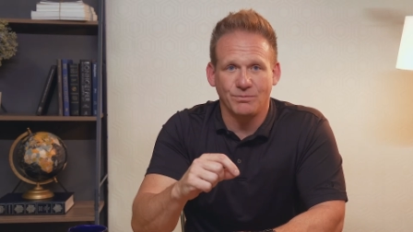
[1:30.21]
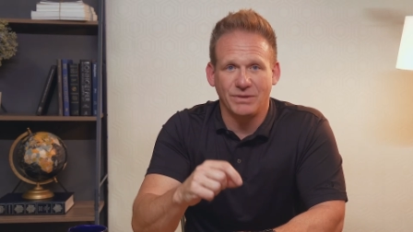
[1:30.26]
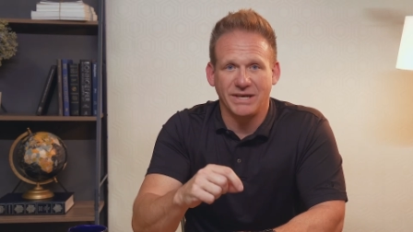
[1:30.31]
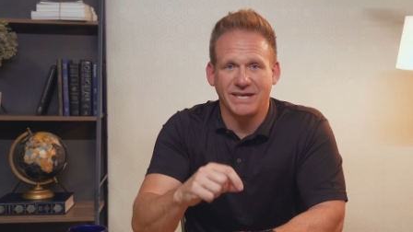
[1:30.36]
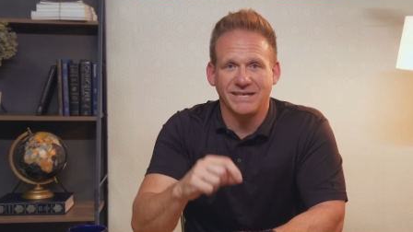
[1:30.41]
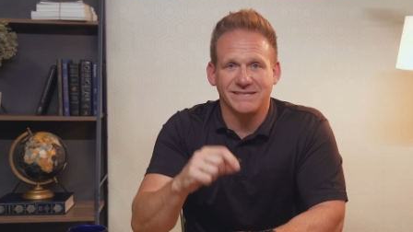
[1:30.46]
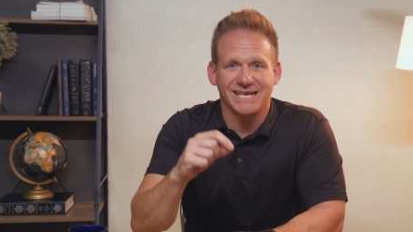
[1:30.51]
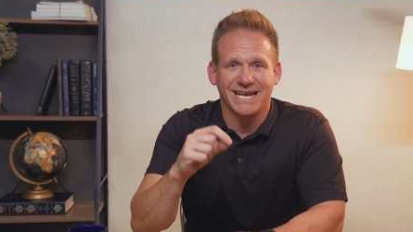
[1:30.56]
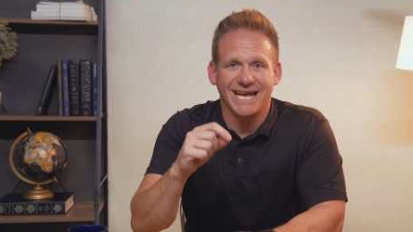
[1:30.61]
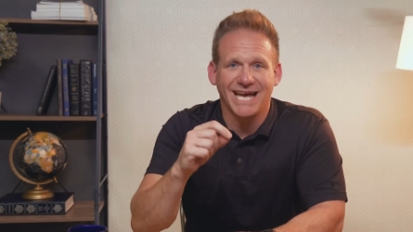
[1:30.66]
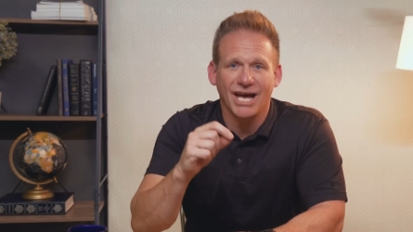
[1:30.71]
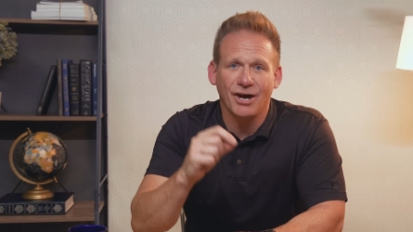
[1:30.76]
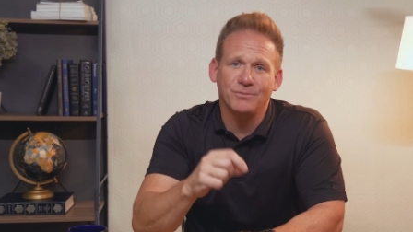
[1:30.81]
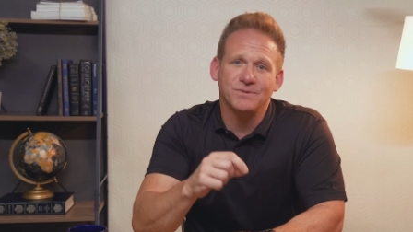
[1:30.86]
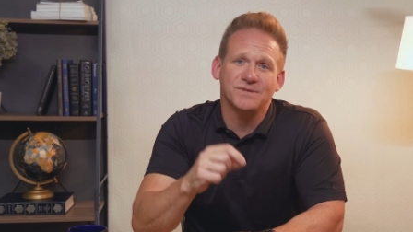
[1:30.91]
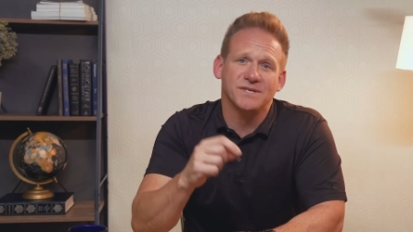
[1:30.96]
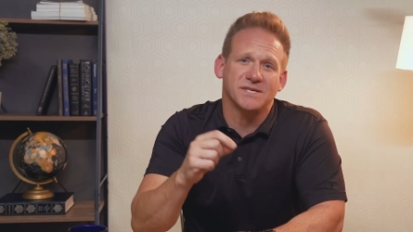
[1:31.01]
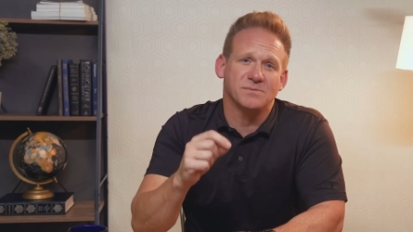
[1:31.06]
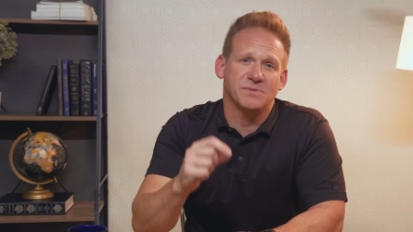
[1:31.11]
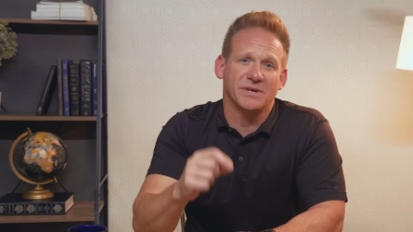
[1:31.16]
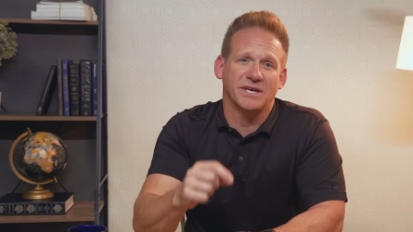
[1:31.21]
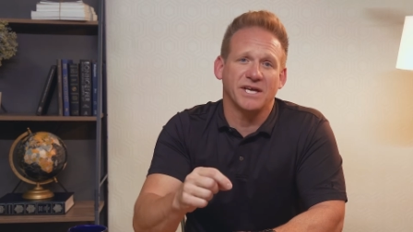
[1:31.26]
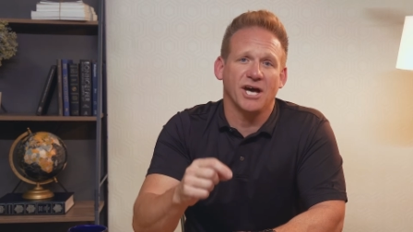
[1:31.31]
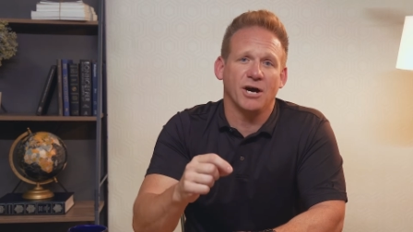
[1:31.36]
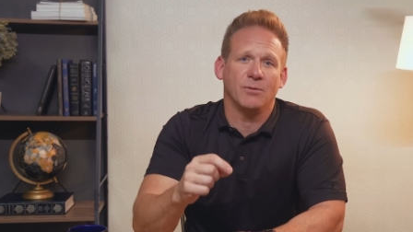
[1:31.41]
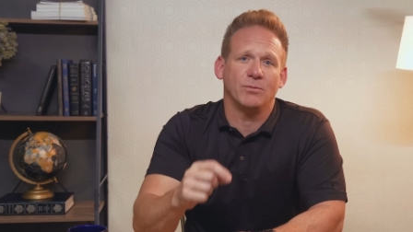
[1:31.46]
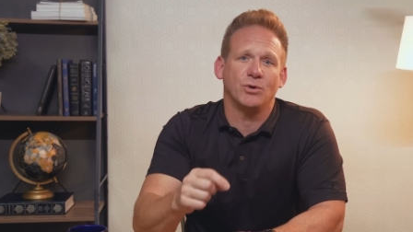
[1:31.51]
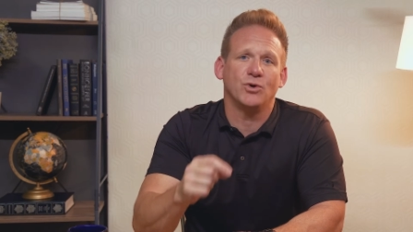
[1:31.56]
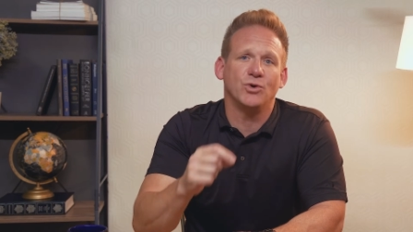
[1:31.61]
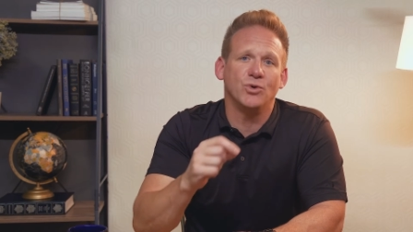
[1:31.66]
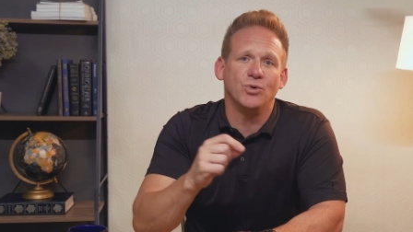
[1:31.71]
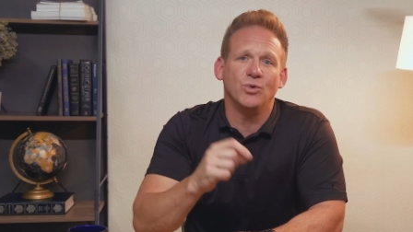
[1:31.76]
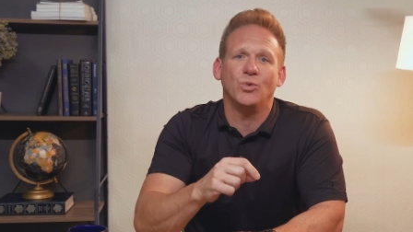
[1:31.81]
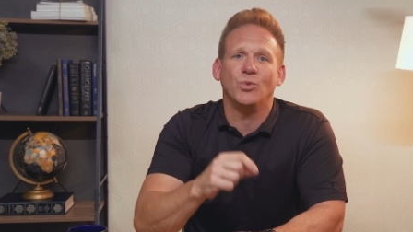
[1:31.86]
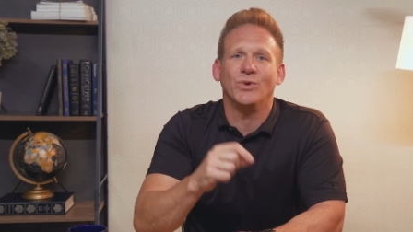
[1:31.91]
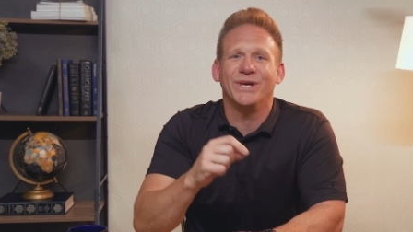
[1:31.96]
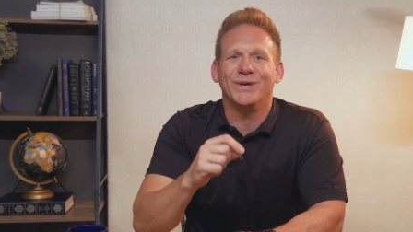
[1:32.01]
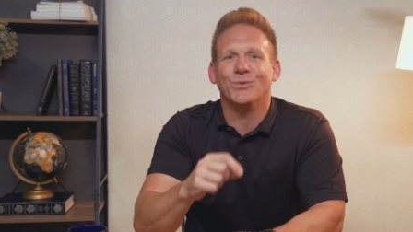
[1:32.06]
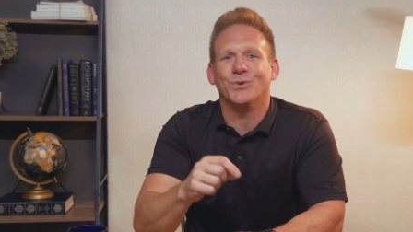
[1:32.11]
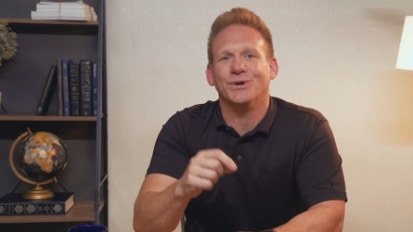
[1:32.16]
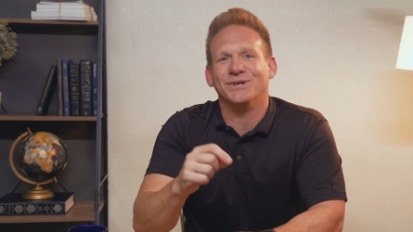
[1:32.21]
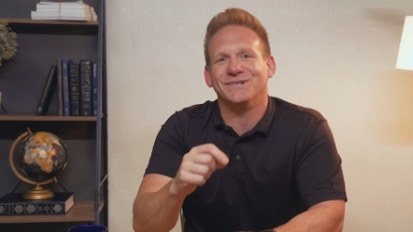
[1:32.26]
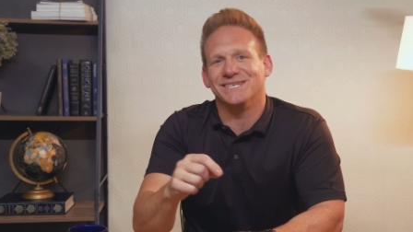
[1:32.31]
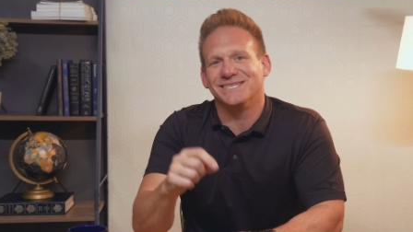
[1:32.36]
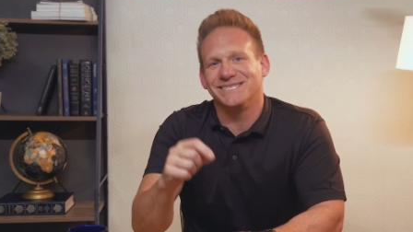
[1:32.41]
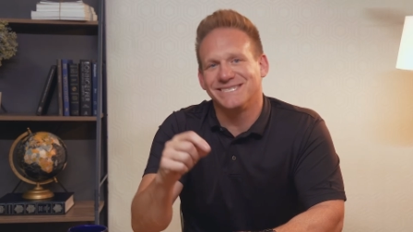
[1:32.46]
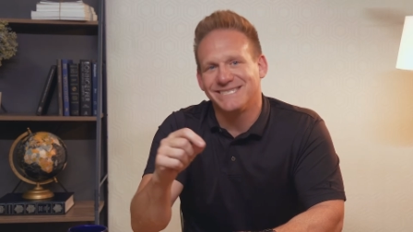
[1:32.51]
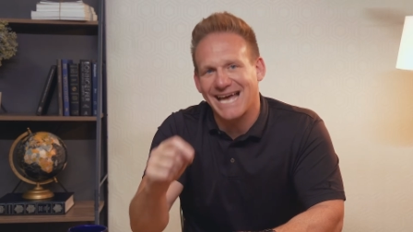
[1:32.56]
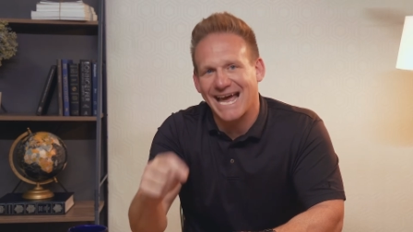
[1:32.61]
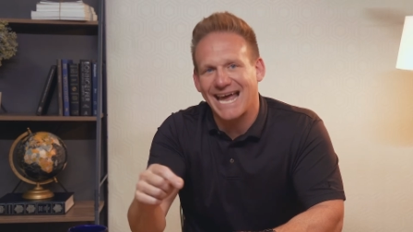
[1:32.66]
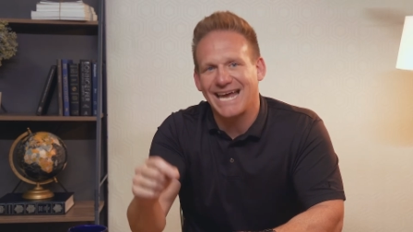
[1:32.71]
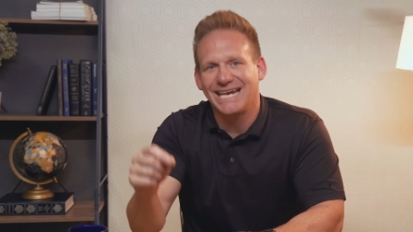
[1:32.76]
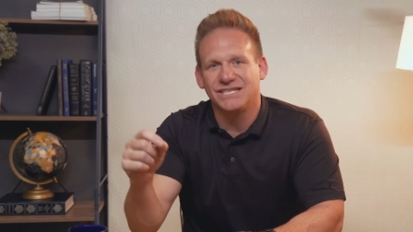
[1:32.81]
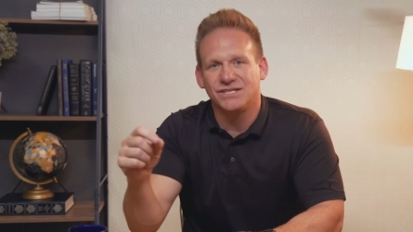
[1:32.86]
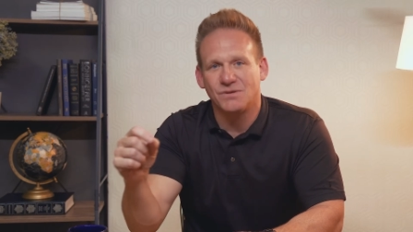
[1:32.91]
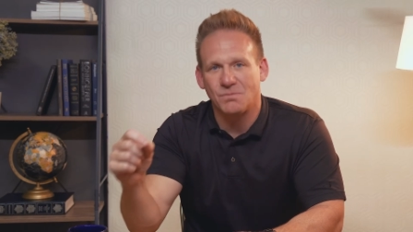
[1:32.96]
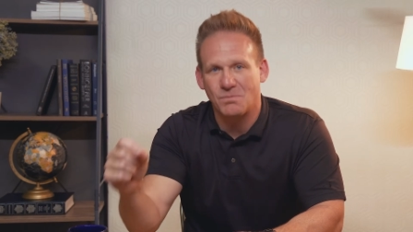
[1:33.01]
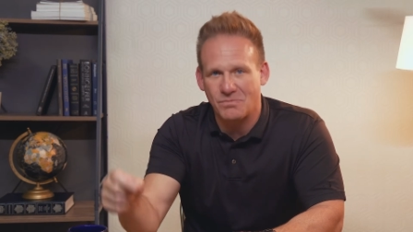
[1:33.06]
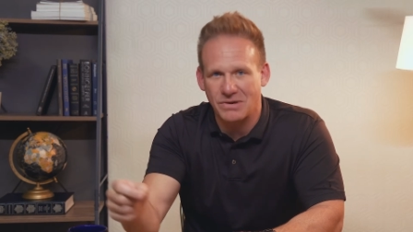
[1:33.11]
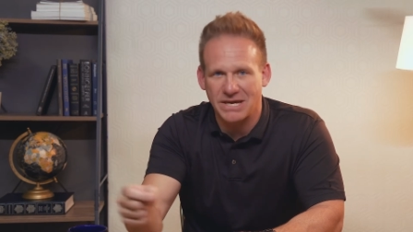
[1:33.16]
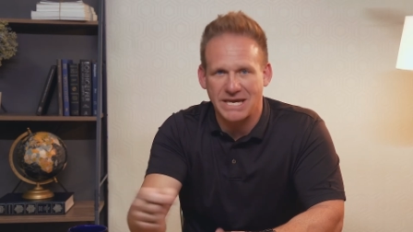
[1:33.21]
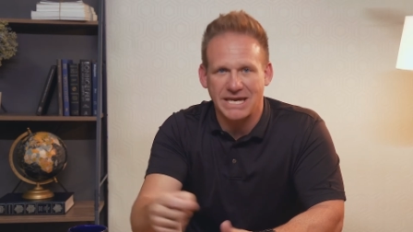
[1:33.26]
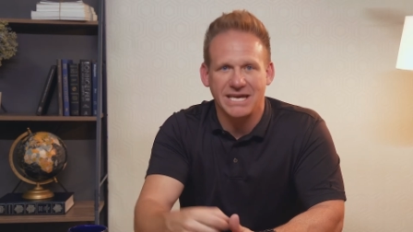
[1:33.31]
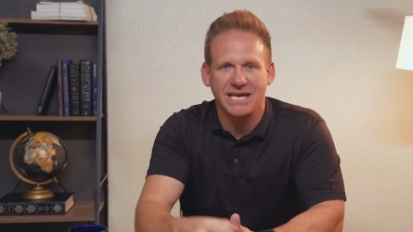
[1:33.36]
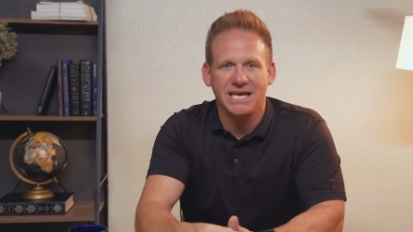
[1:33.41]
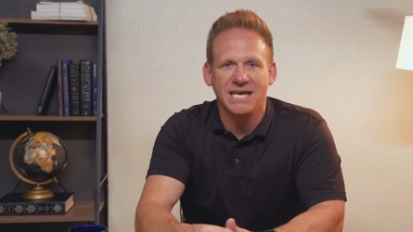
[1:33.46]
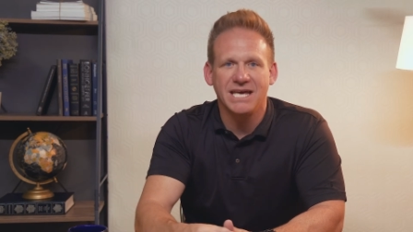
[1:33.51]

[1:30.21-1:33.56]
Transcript: because it helps us become who we were designed to be,